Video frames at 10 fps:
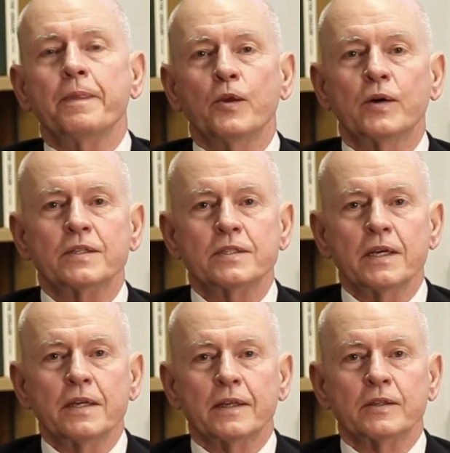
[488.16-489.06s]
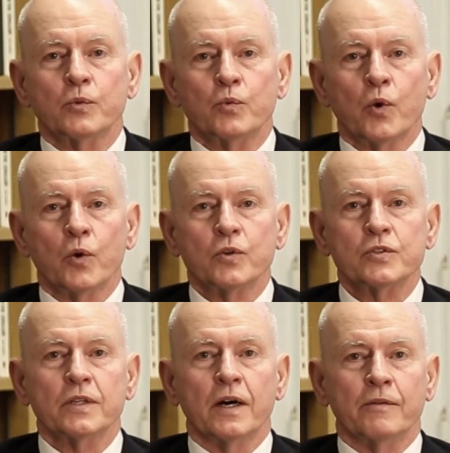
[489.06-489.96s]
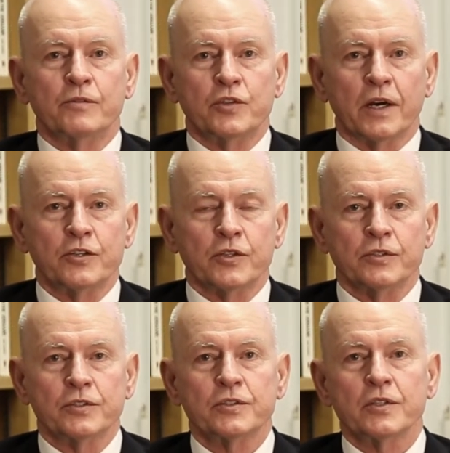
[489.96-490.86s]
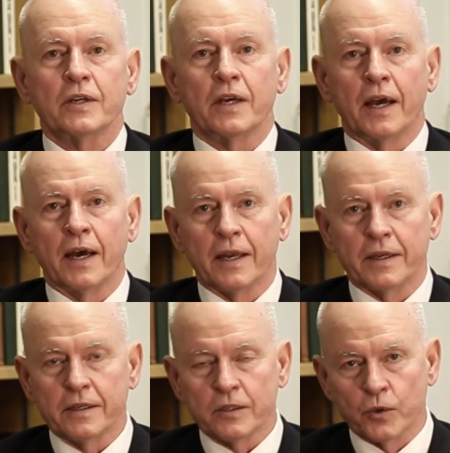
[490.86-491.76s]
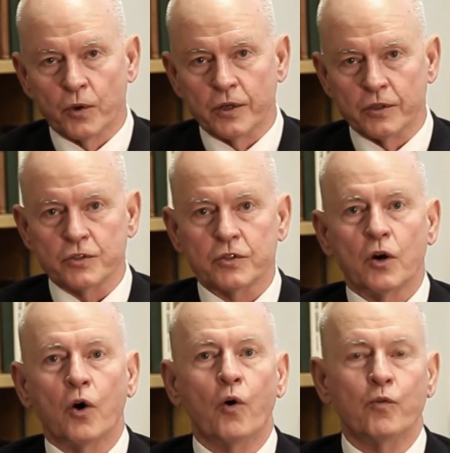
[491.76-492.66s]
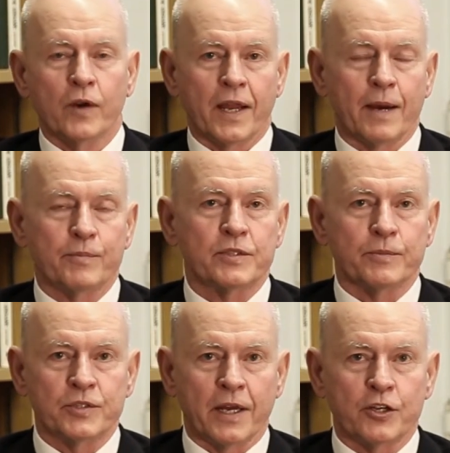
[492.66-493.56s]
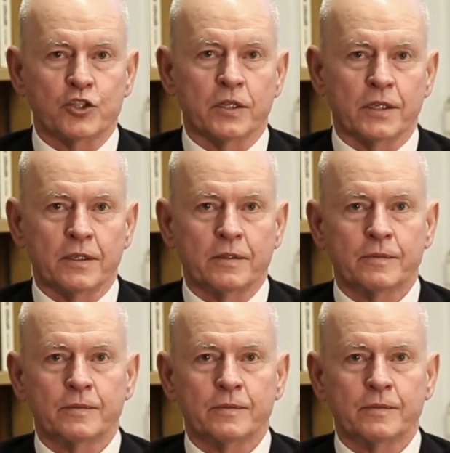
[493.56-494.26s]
You can see that the roles of judges and lawyers overlap substantially.